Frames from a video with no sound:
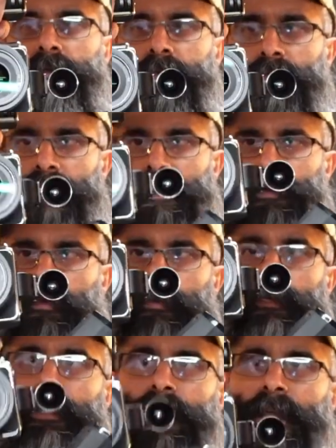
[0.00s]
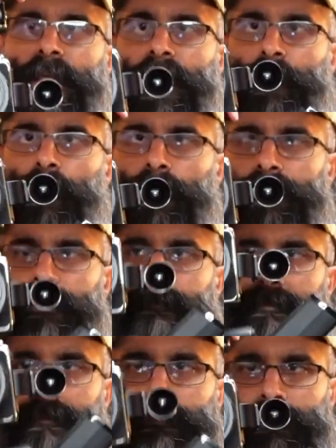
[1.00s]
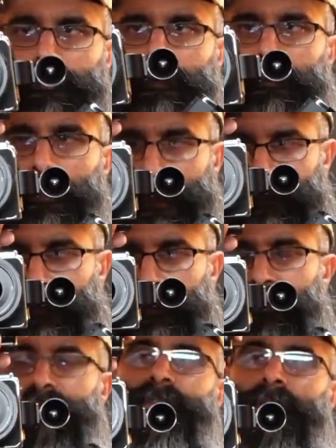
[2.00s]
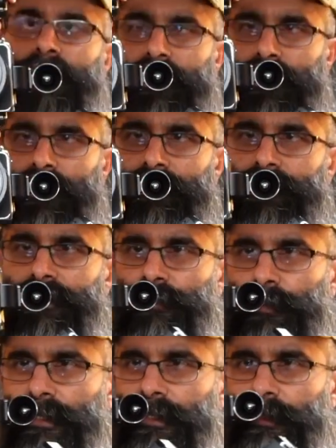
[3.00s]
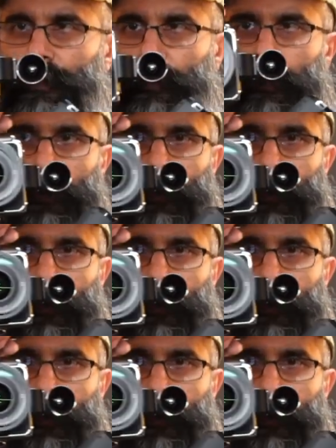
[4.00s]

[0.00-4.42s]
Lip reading: turn the flash over, and hold it like this. Again, this is with a control